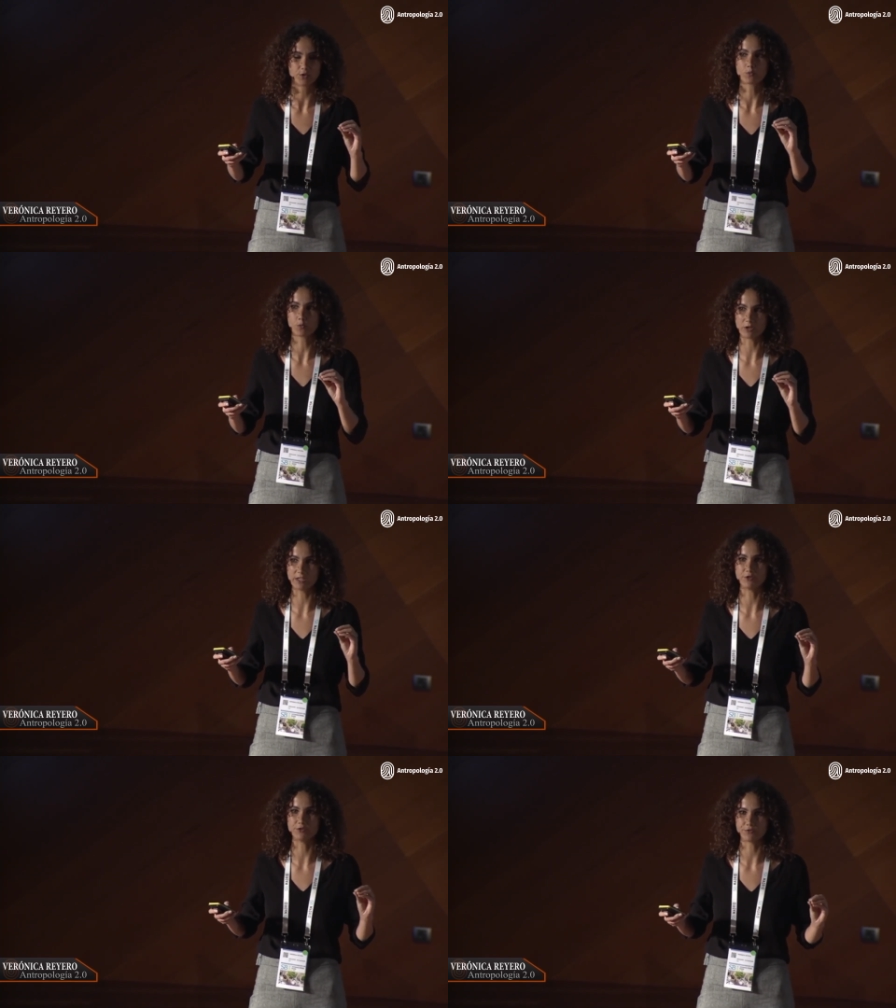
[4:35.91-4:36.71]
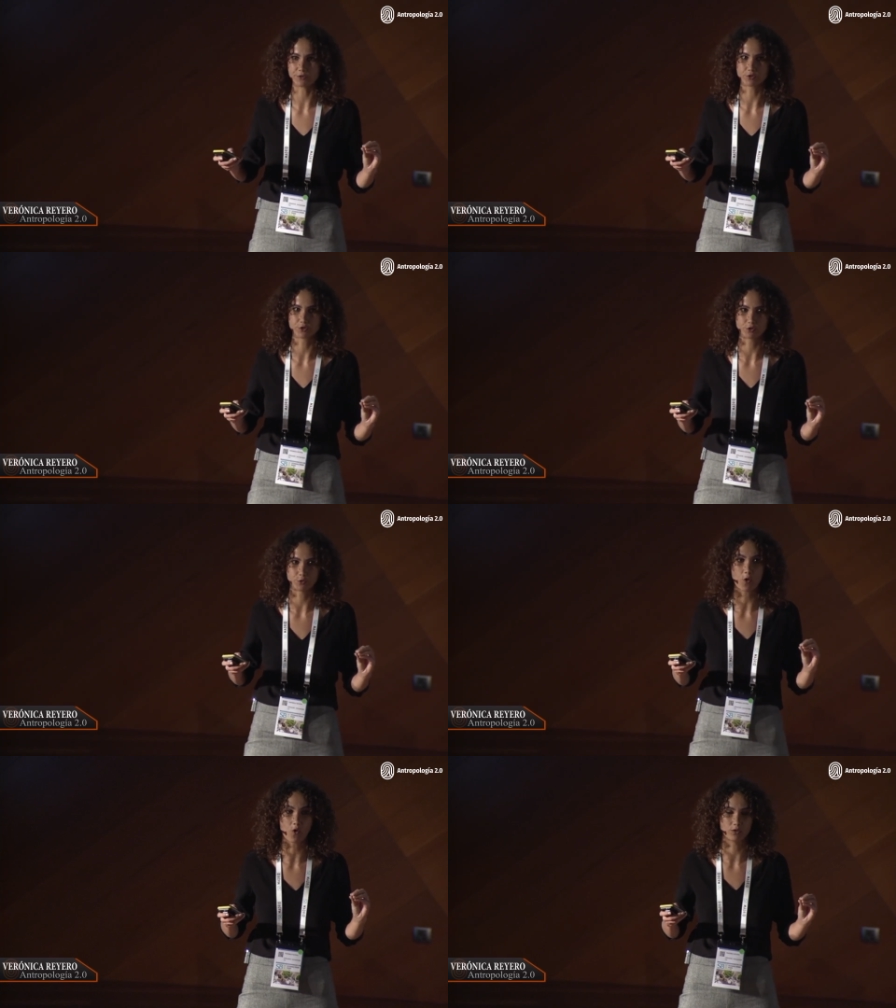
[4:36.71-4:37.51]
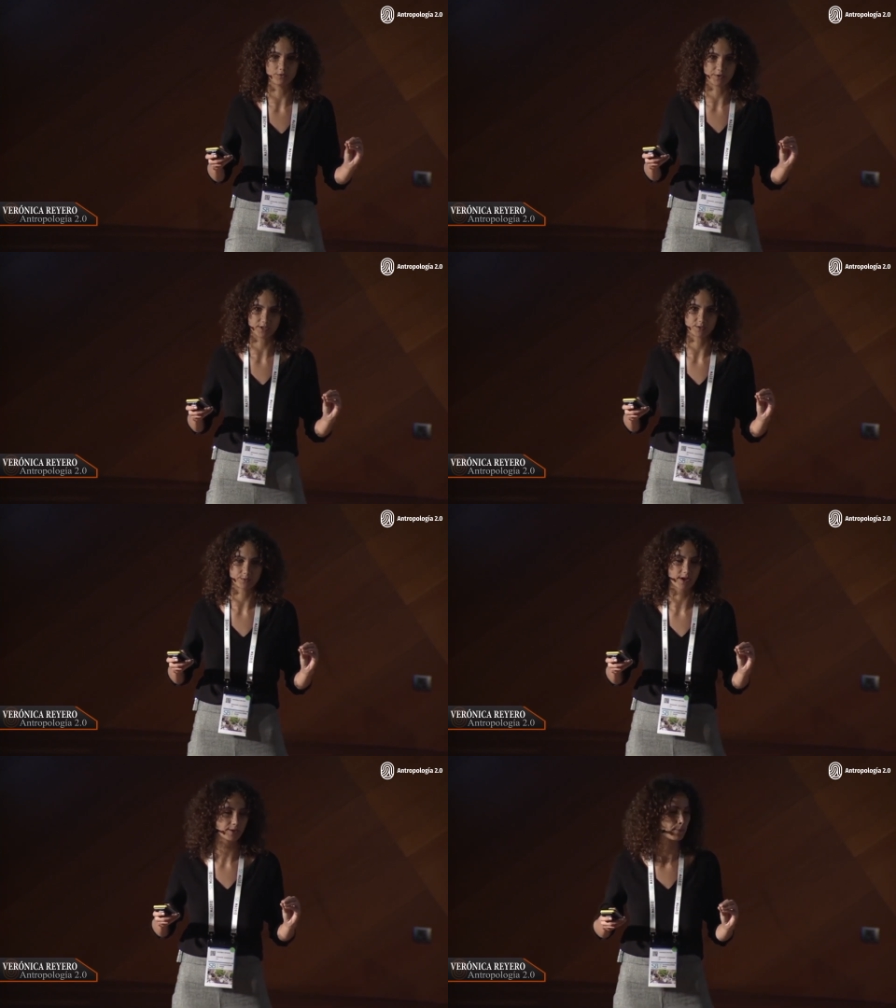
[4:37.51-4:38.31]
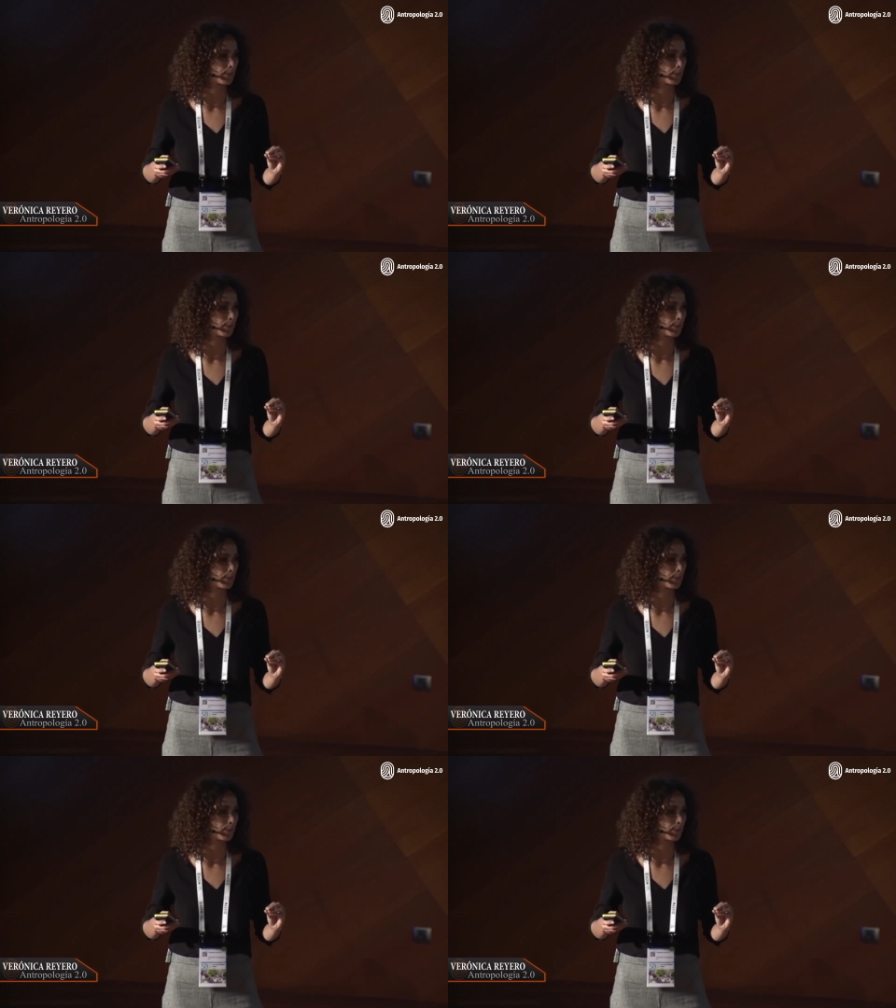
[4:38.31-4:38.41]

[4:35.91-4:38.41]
really universal to all of us, right?